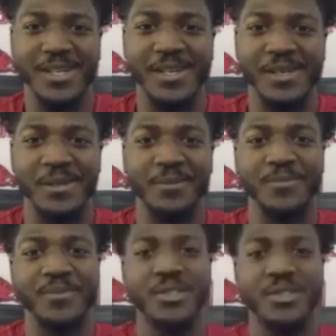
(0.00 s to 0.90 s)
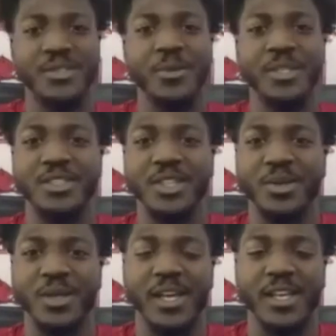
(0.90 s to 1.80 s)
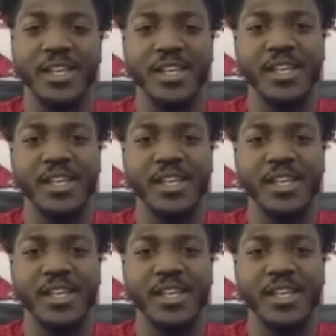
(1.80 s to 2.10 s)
Um, so we can show like